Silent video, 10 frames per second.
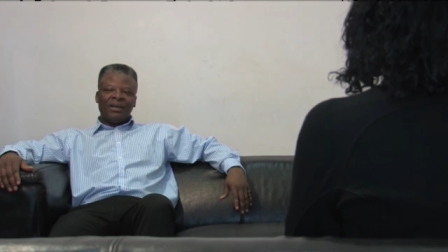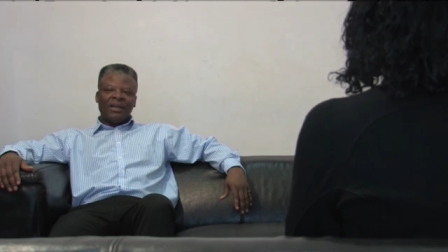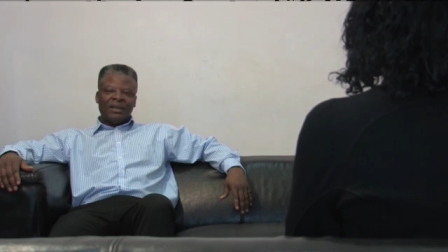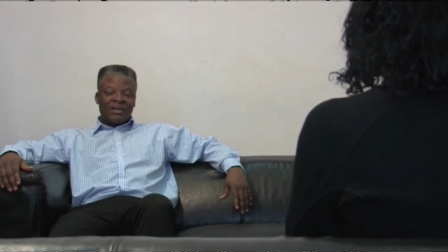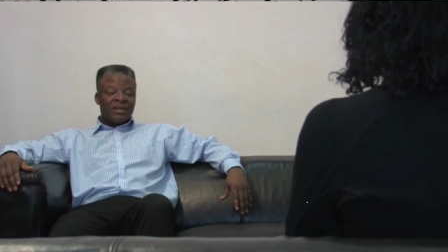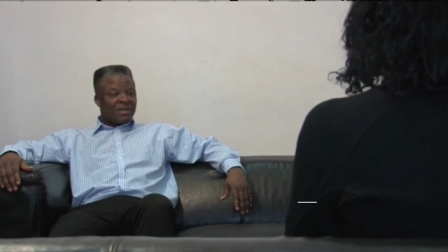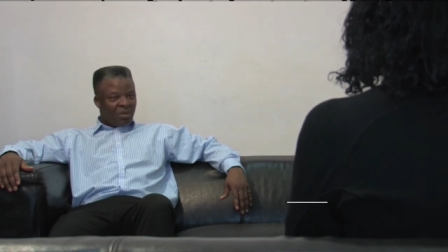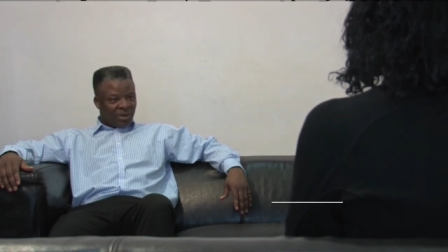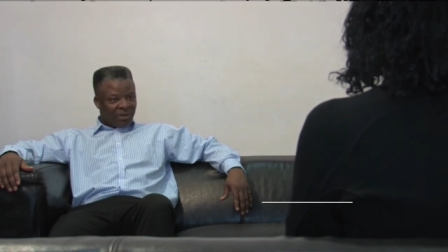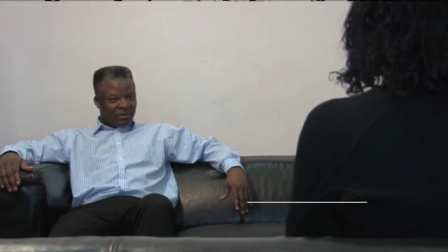in the
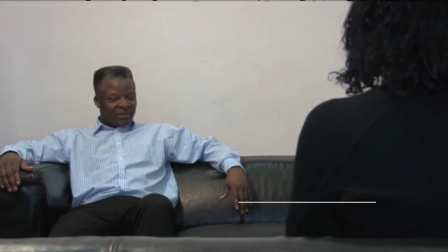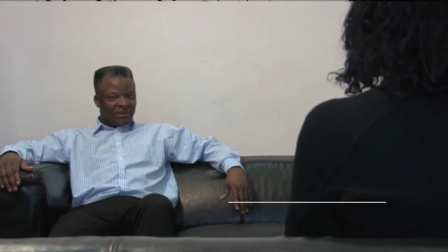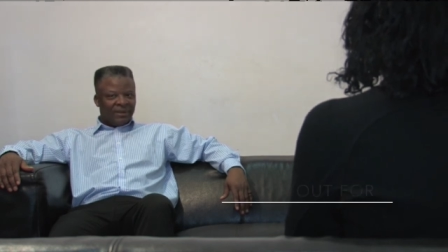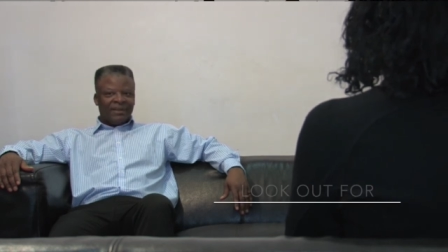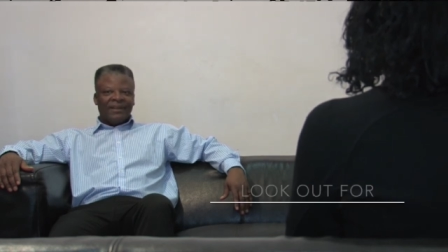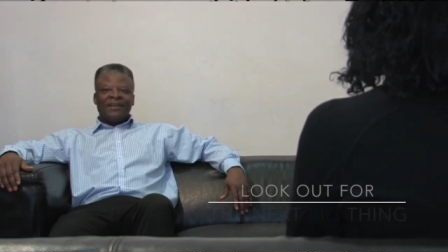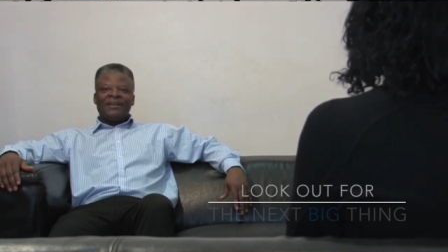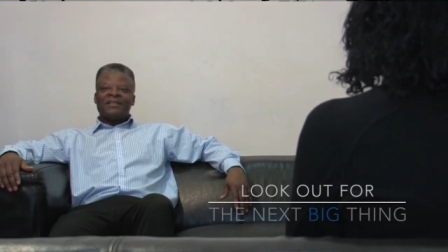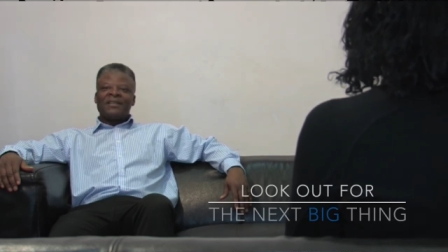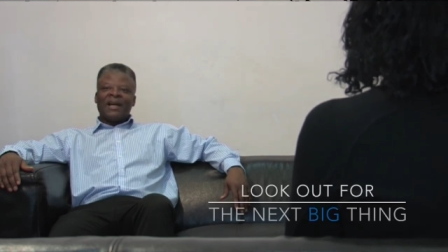summer.
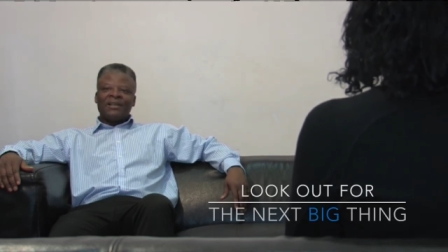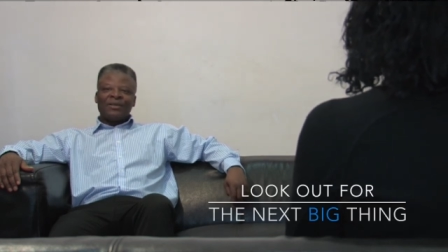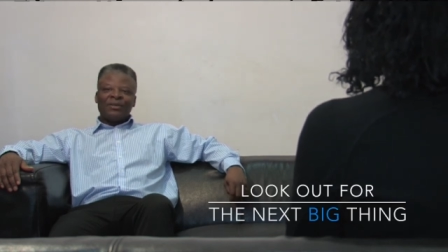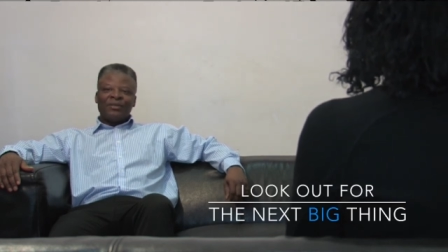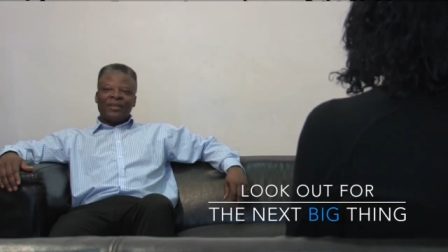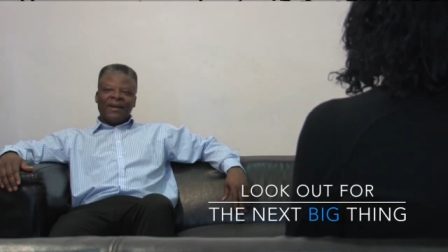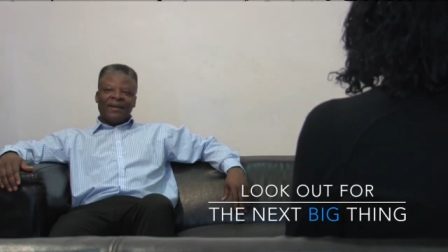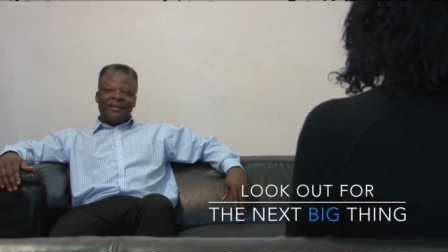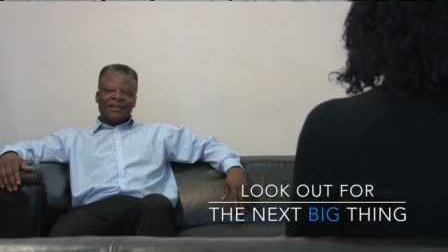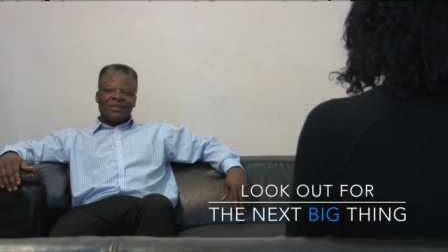The title of
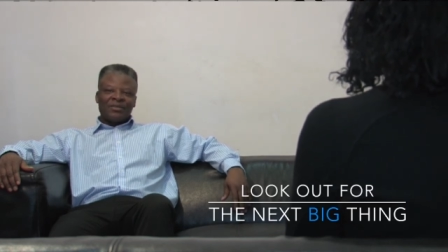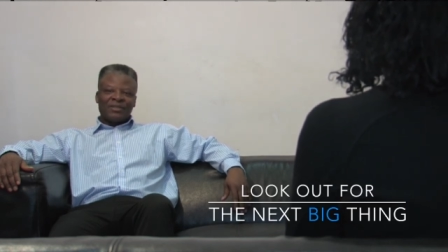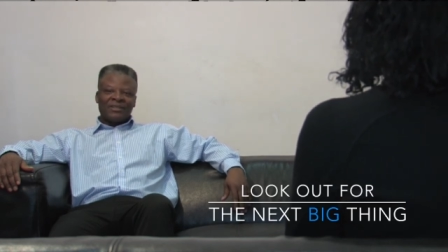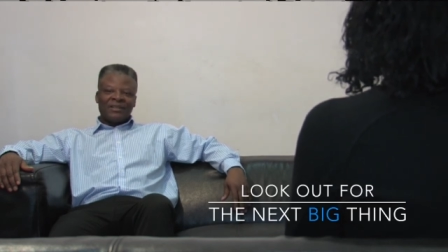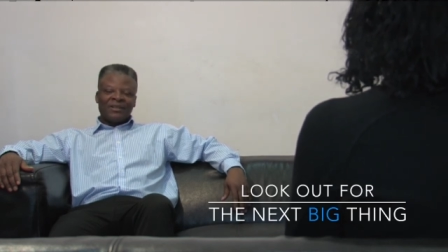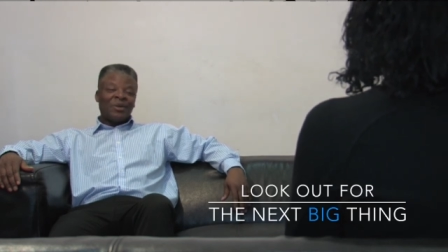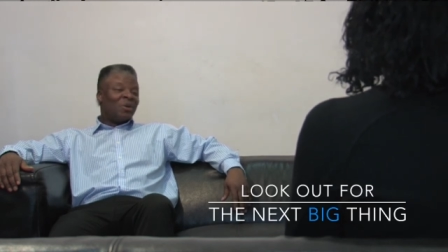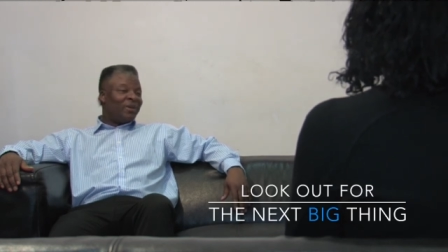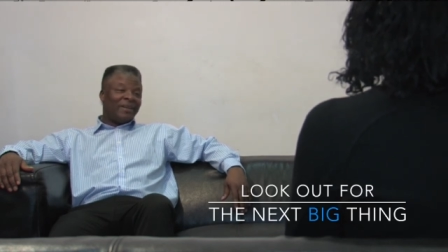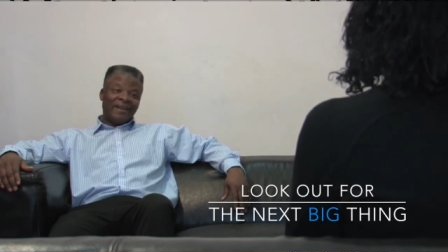that is obviously
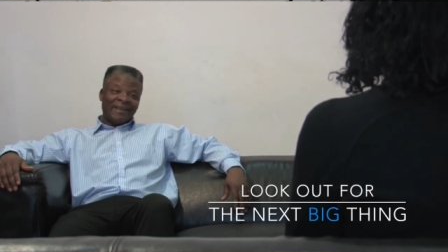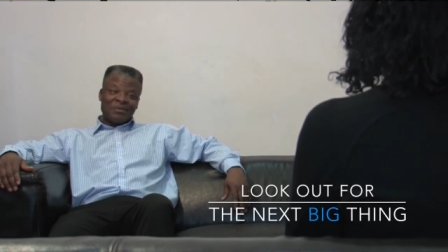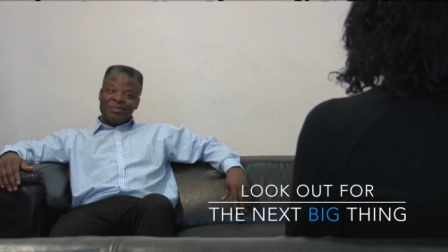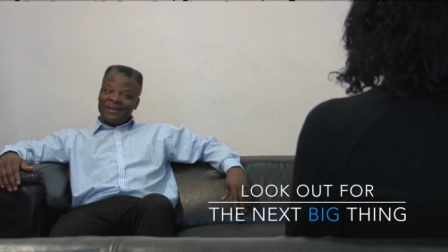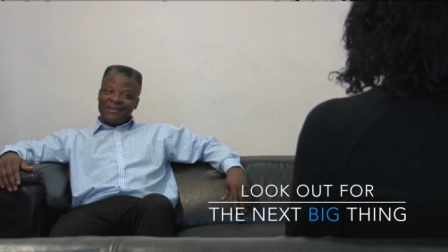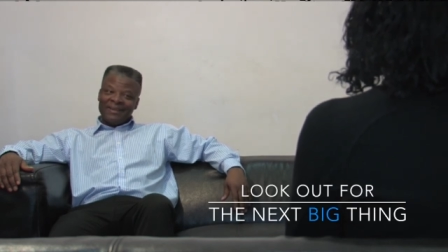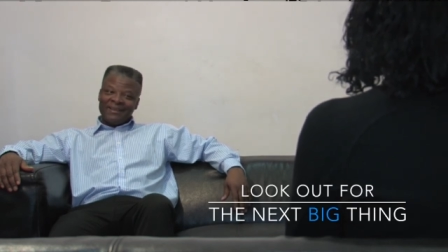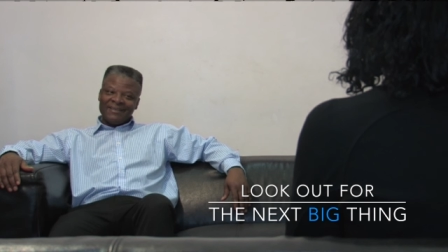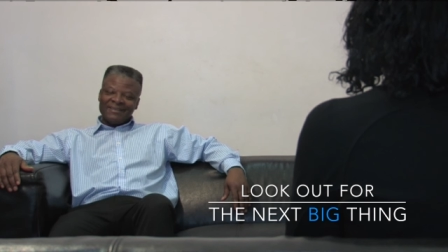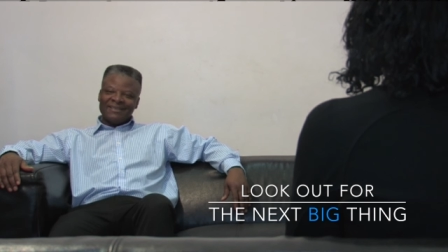called The Next Big
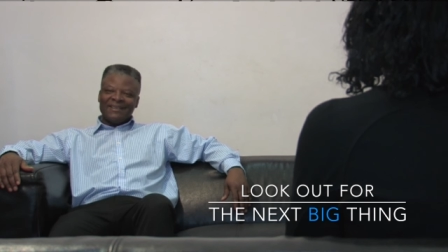Thing.